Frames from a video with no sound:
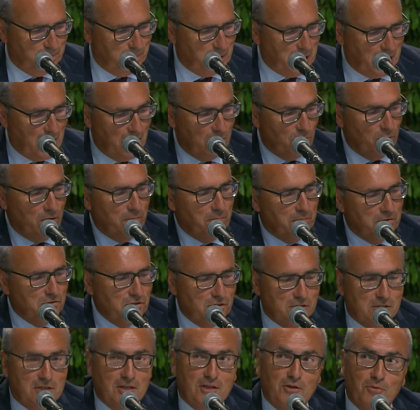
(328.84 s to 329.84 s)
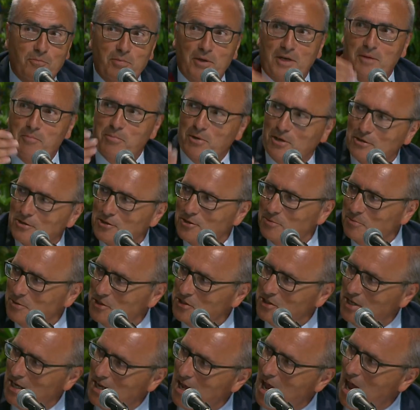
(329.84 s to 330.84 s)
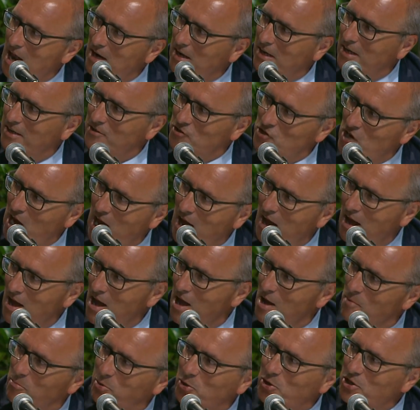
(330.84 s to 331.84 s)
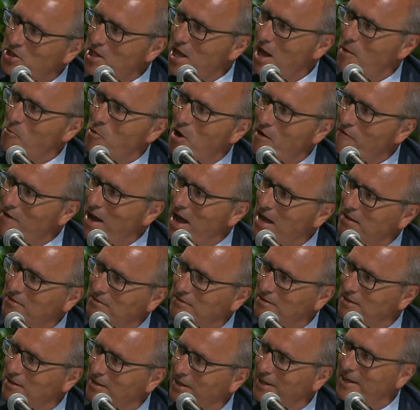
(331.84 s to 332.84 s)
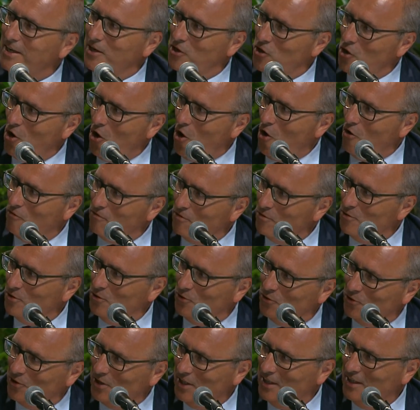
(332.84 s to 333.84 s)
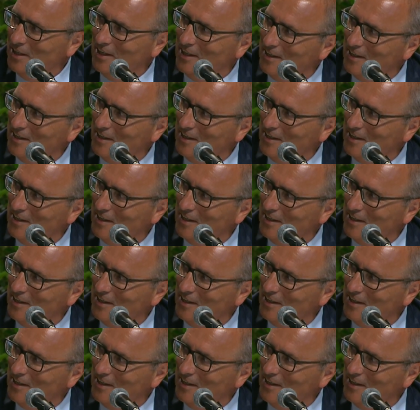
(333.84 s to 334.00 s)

this will be his occupation for the next five years, so six years in